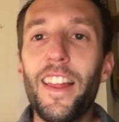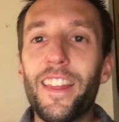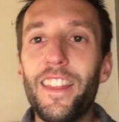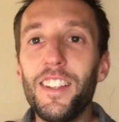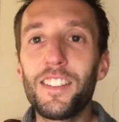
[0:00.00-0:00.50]

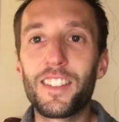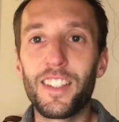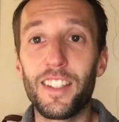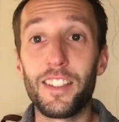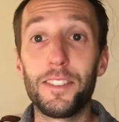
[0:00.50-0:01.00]
This
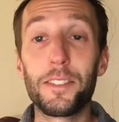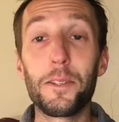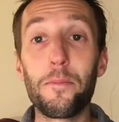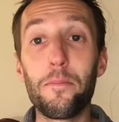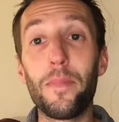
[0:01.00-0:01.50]
is
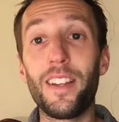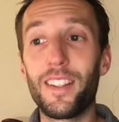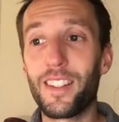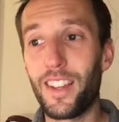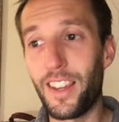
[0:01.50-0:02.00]

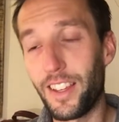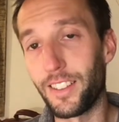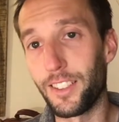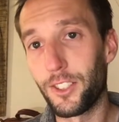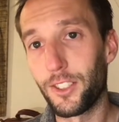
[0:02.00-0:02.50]
Minute
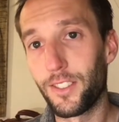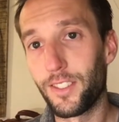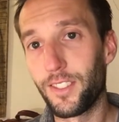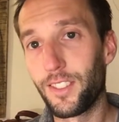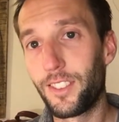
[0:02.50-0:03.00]
English.
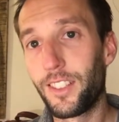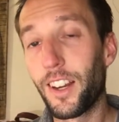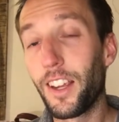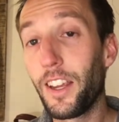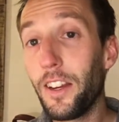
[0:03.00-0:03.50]

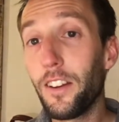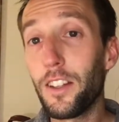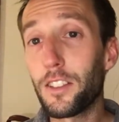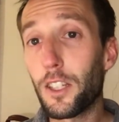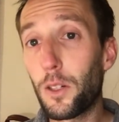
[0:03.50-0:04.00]
Here
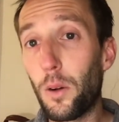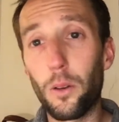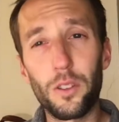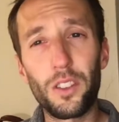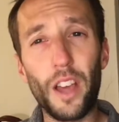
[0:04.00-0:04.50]
is a
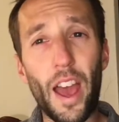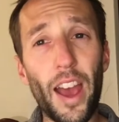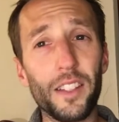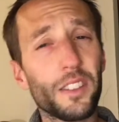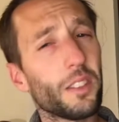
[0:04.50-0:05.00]
quote to
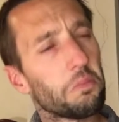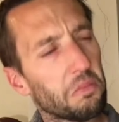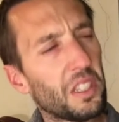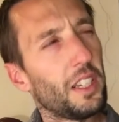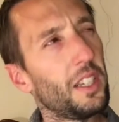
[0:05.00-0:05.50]
ask
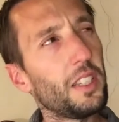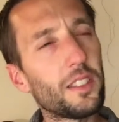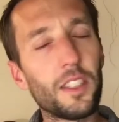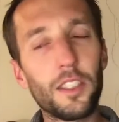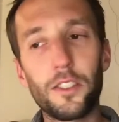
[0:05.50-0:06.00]
Is
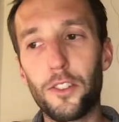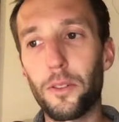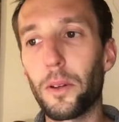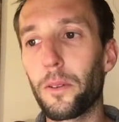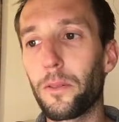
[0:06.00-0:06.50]
this
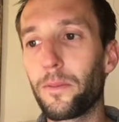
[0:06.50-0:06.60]
true?